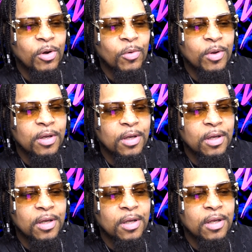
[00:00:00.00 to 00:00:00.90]
on.
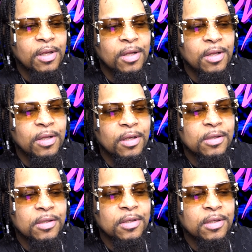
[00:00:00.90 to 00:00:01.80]

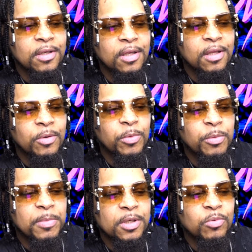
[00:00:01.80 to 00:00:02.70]
Let's see. I think we
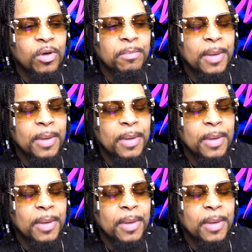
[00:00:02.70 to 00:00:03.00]
miss one,